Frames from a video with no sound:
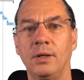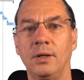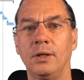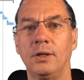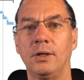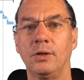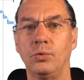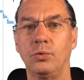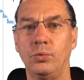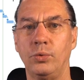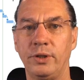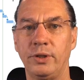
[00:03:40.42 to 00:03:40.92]

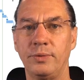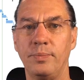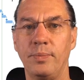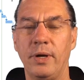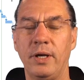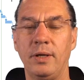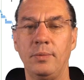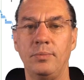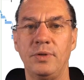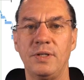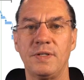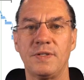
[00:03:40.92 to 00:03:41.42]
with
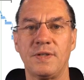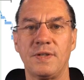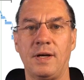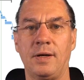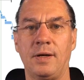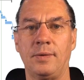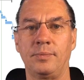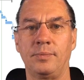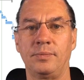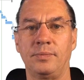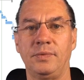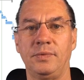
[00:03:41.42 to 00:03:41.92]
maybe
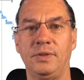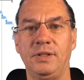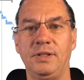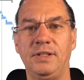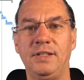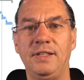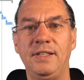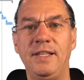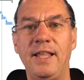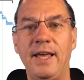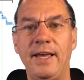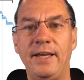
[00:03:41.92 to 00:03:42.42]
some
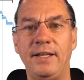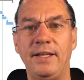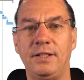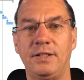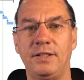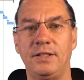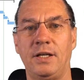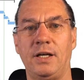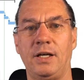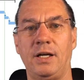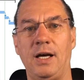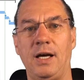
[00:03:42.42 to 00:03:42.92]

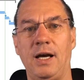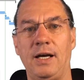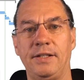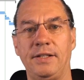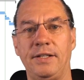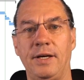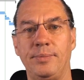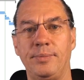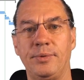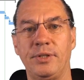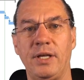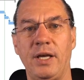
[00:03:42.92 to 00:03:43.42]
data
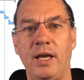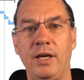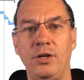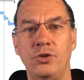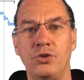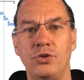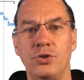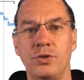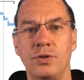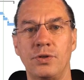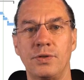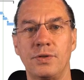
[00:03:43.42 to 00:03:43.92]

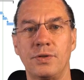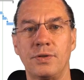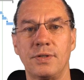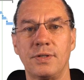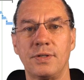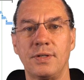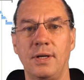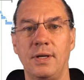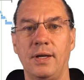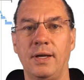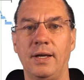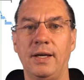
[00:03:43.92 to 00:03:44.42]
adaptations,
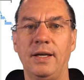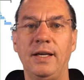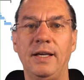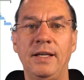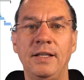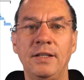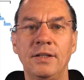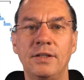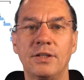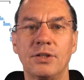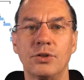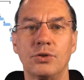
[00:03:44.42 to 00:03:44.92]

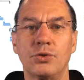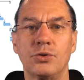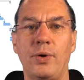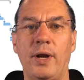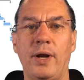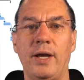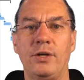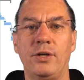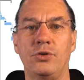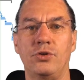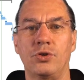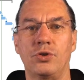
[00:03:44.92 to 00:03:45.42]

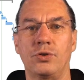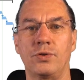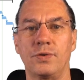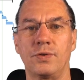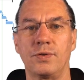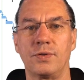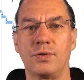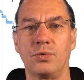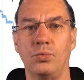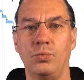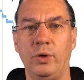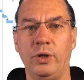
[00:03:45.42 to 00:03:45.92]

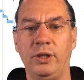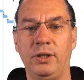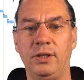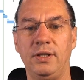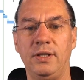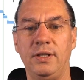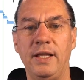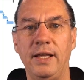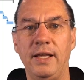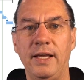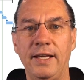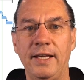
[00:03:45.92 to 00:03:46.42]
integrations with
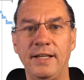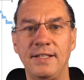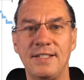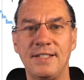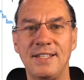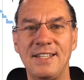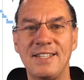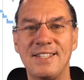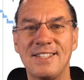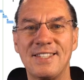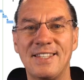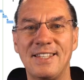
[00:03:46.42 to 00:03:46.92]
the
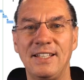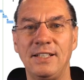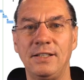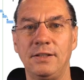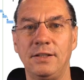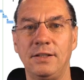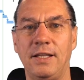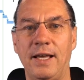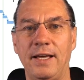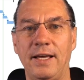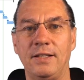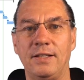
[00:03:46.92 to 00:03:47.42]
existing
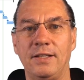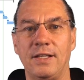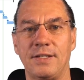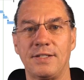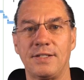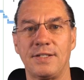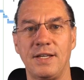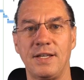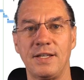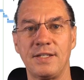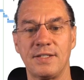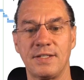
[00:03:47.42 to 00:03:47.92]
data
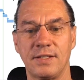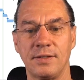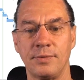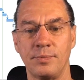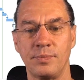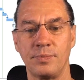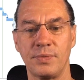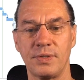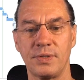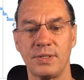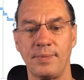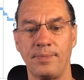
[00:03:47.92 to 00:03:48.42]

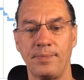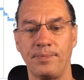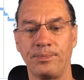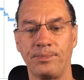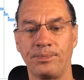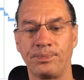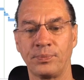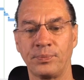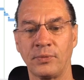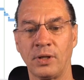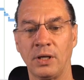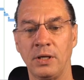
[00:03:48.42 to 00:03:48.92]
systems.
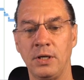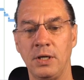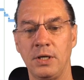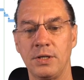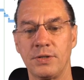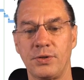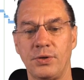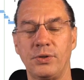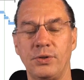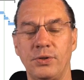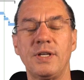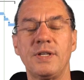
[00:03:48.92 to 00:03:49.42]

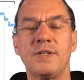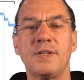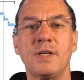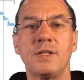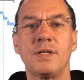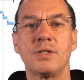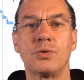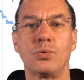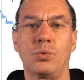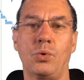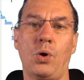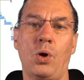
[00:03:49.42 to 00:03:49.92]
So this
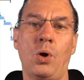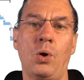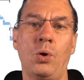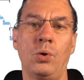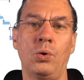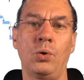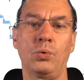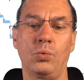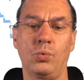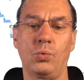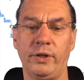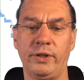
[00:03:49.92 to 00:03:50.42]
is all
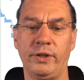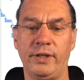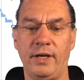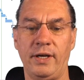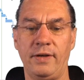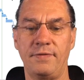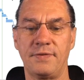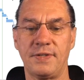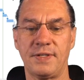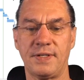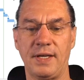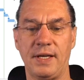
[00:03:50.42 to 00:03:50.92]
what I've
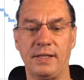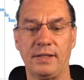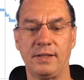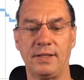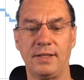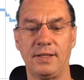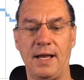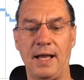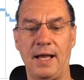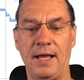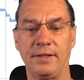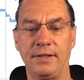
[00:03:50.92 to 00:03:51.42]
set
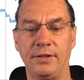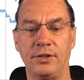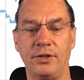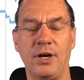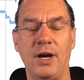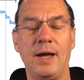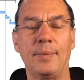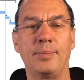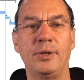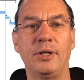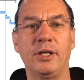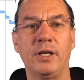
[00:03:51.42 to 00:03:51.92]
under
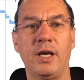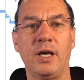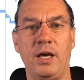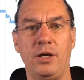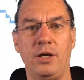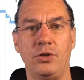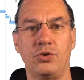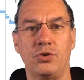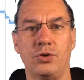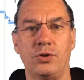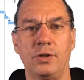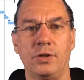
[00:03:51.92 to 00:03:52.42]

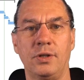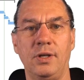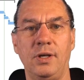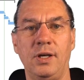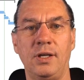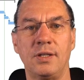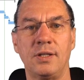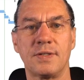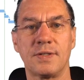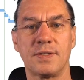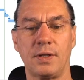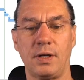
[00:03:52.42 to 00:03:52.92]
application
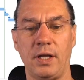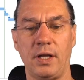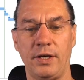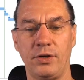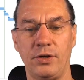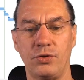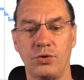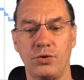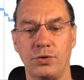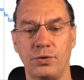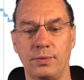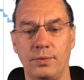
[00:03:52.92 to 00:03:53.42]

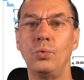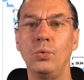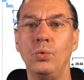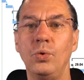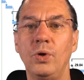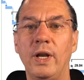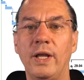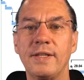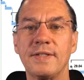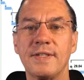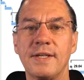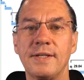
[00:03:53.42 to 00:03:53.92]
installation.
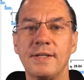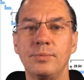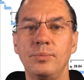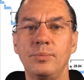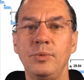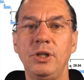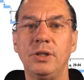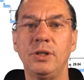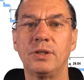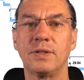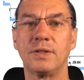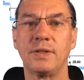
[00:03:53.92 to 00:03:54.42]
Let's
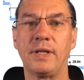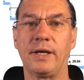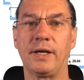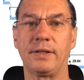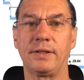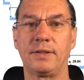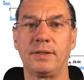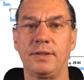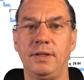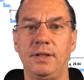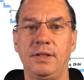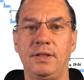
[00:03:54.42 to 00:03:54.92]
admit
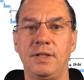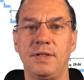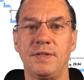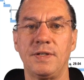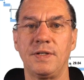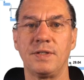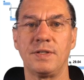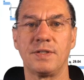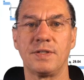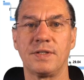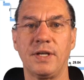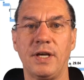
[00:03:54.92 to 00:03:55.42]
that it is
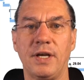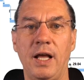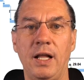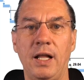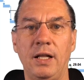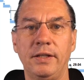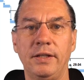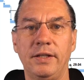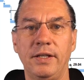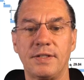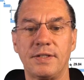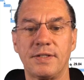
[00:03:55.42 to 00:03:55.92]

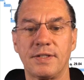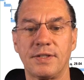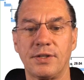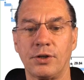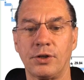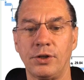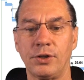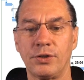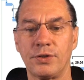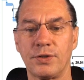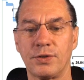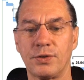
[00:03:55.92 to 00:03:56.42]
installed, it
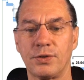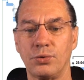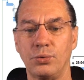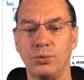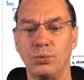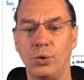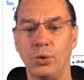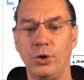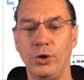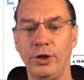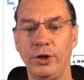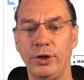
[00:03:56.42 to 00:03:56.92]
starts to
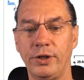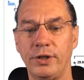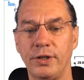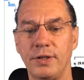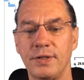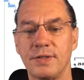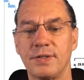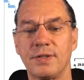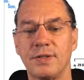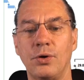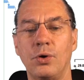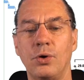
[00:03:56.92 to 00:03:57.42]
work,
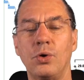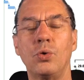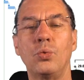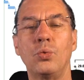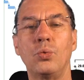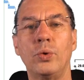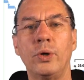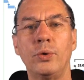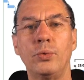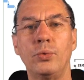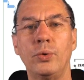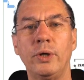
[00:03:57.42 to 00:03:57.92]
so
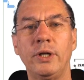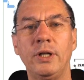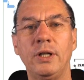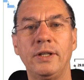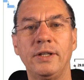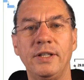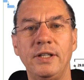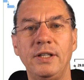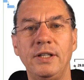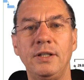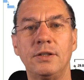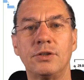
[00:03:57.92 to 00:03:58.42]
we will
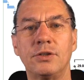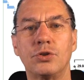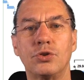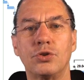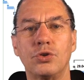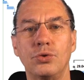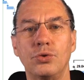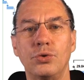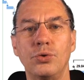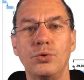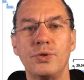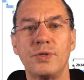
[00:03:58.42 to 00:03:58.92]
need to
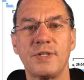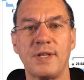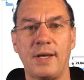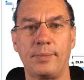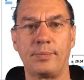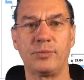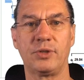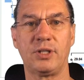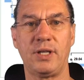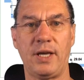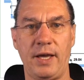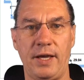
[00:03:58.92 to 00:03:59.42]
do some
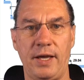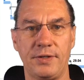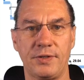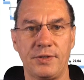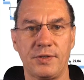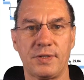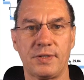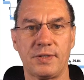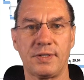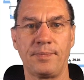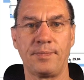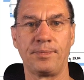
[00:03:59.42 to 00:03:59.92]
tests.